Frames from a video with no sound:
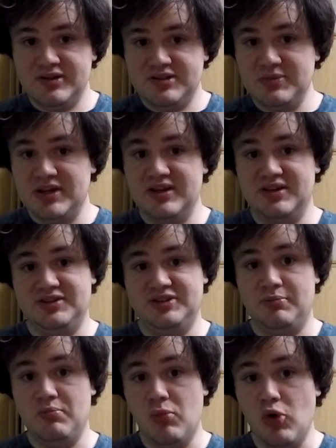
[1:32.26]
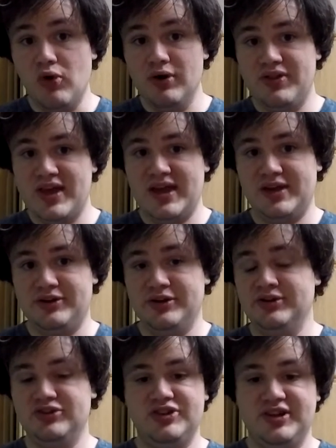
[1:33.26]
is because more than
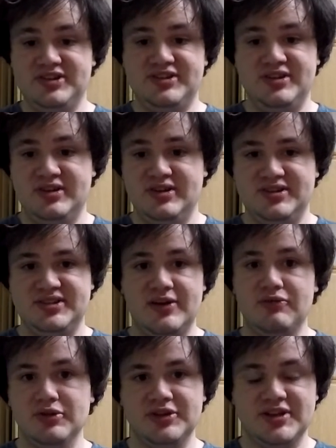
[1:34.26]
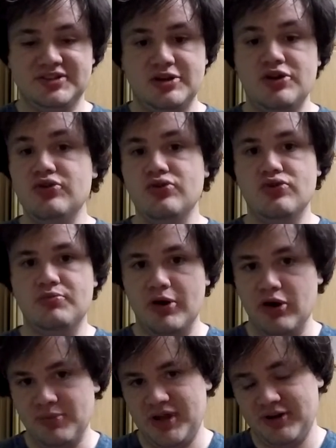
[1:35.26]
just several dozen new
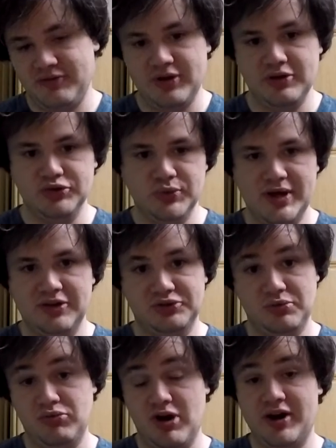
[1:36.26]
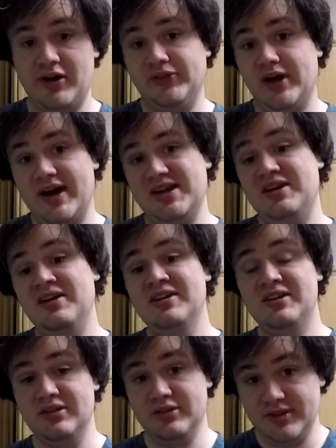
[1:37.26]
Permian field wells were brought online
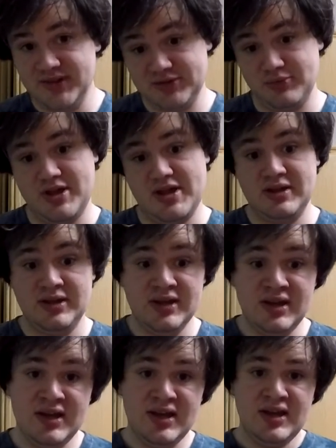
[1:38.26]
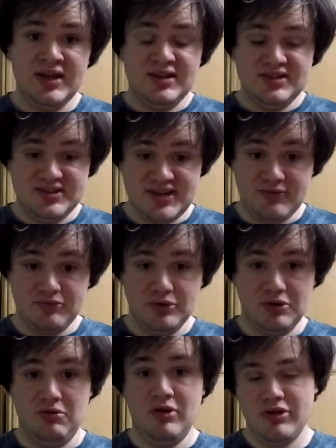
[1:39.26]
this week.
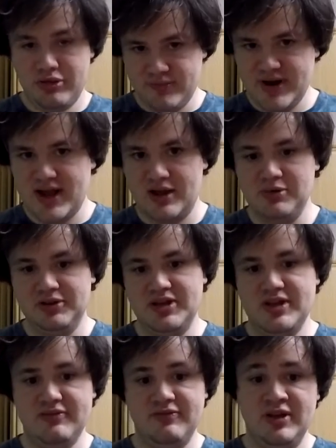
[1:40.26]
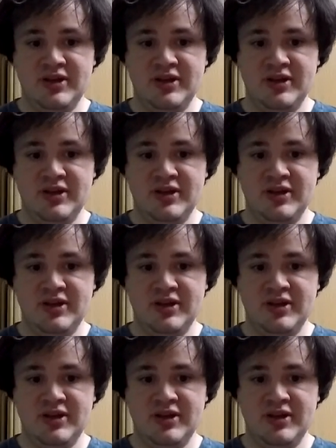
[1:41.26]
Several, 3 I believe,